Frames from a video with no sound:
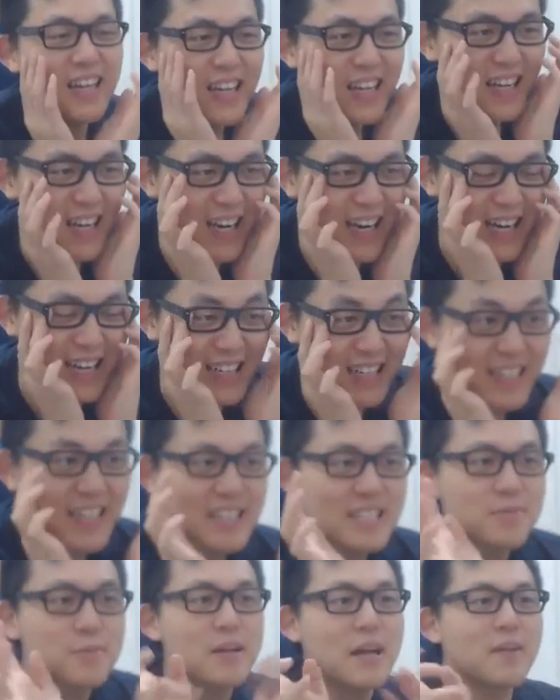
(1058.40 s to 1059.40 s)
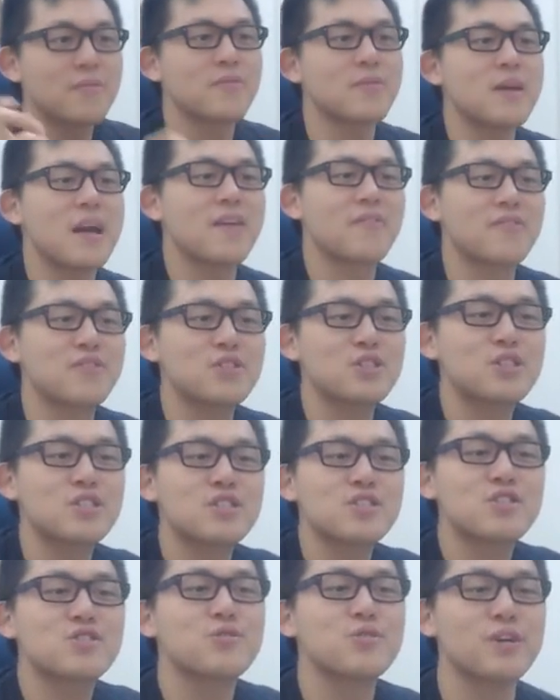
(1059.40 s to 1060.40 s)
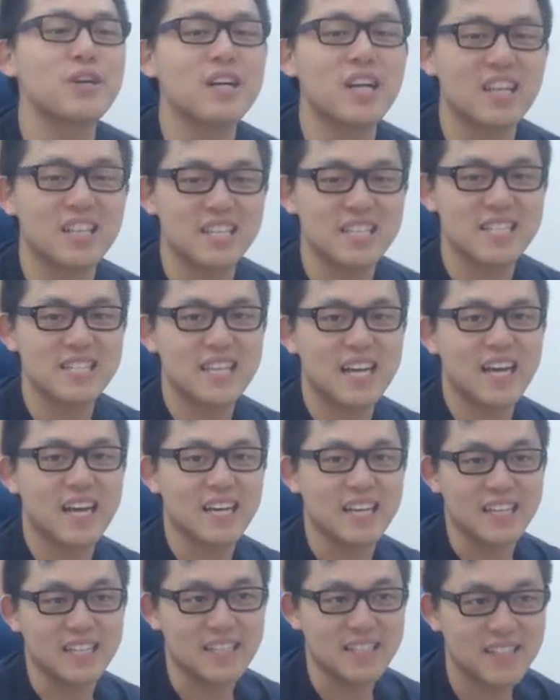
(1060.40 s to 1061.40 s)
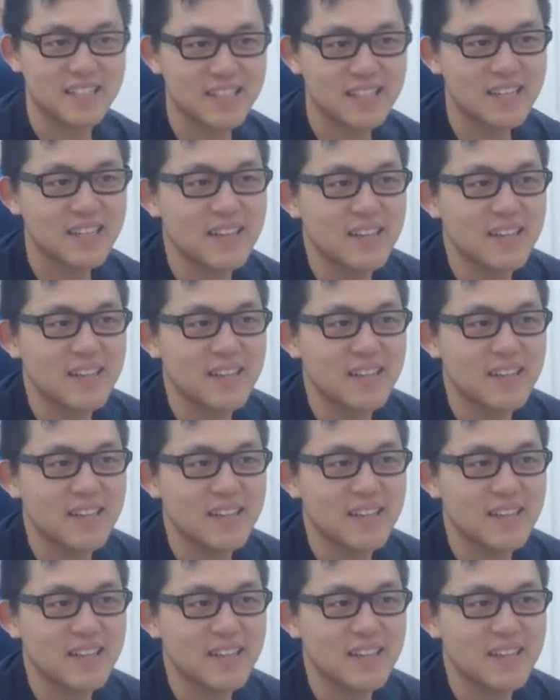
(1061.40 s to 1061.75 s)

Alright, next we have Druid of the Scythe.